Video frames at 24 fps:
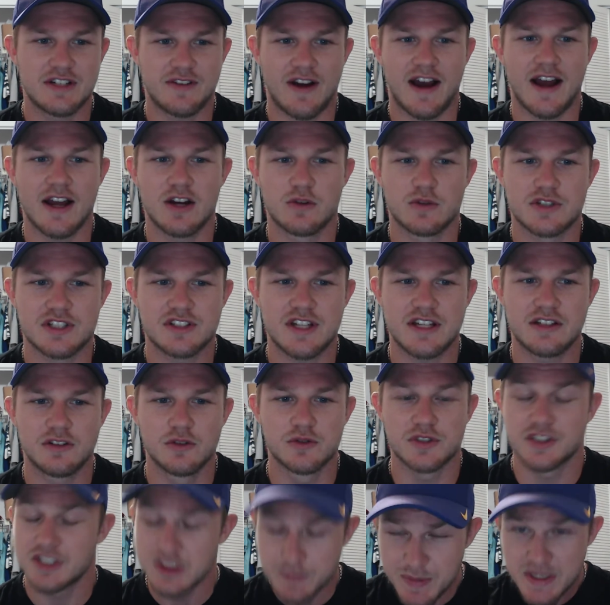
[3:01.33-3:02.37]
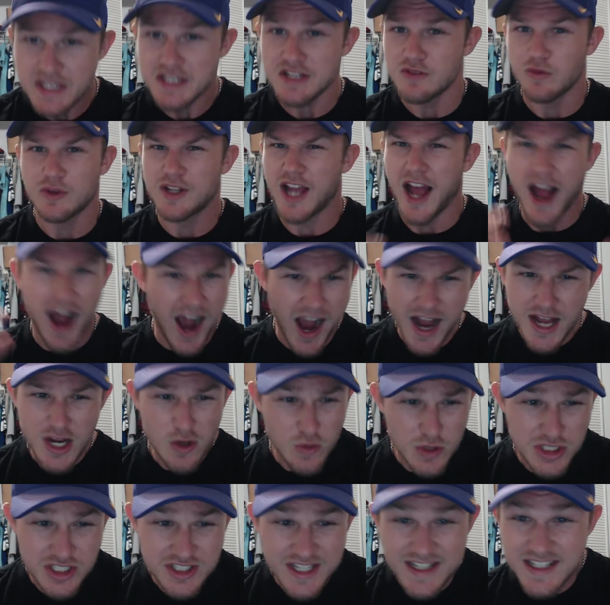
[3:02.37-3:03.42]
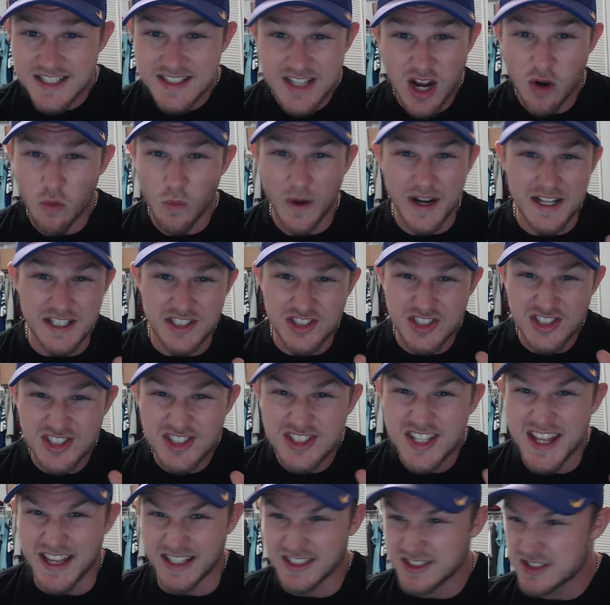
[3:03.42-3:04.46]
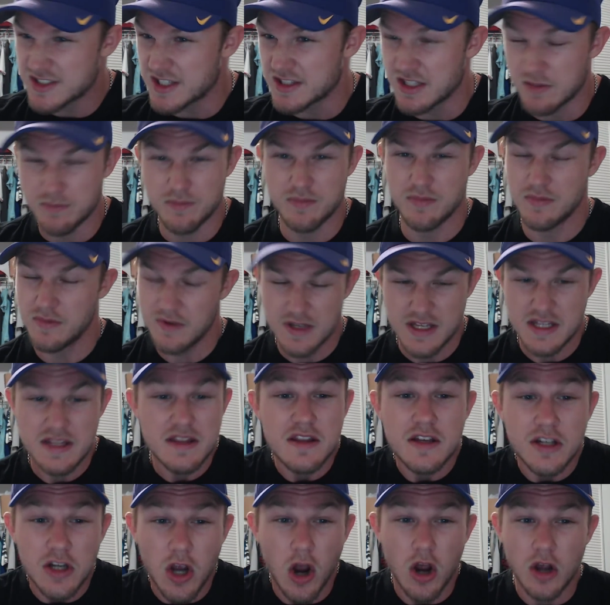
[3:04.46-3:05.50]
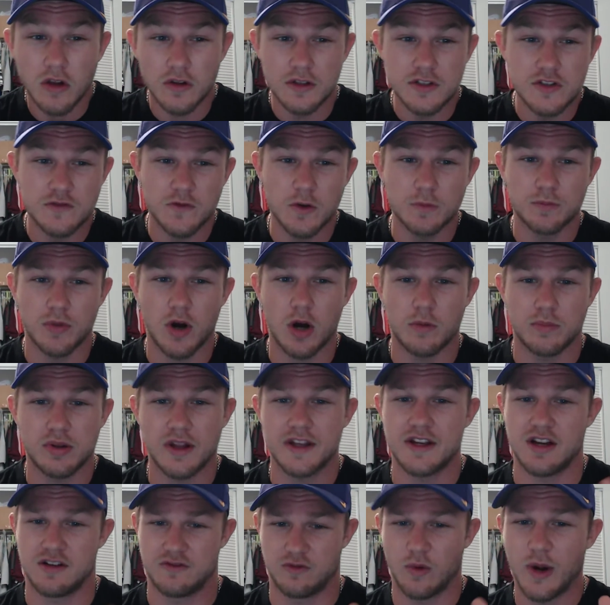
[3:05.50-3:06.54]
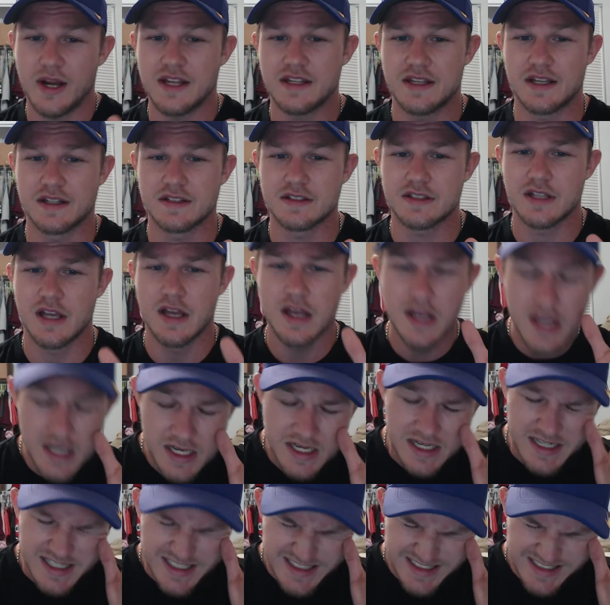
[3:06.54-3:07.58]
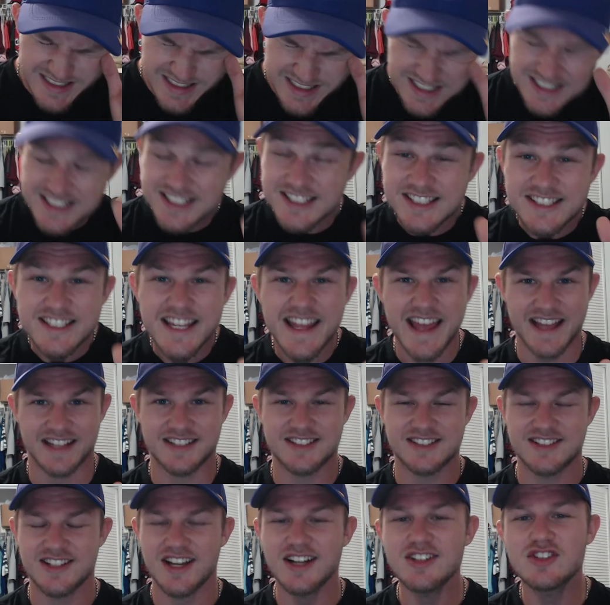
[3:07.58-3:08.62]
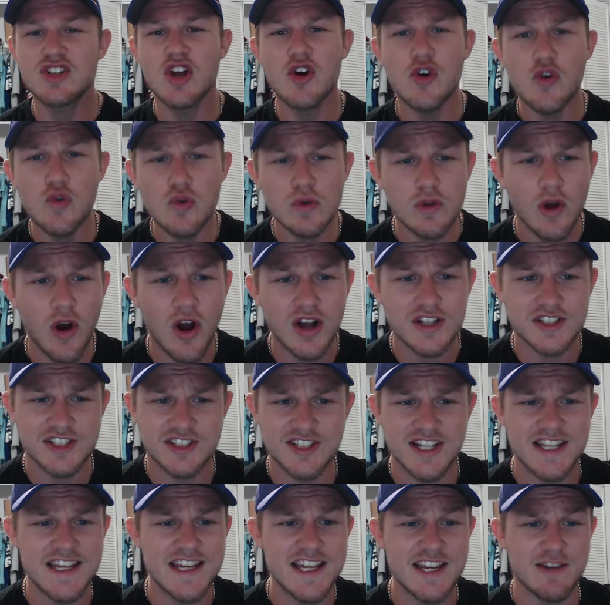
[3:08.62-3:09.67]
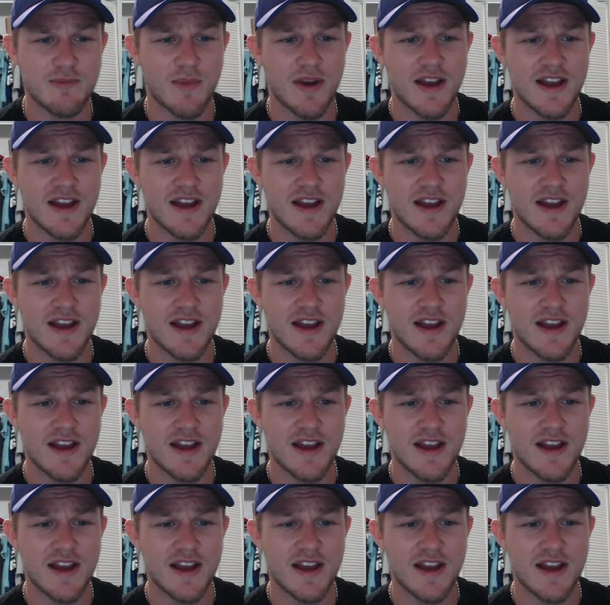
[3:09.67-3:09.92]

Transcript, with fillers: Iowa State loses. Speaking of which, Iowa State is now ranked sixth in the in the college football playoff rankings. Sixth, a two-loss team.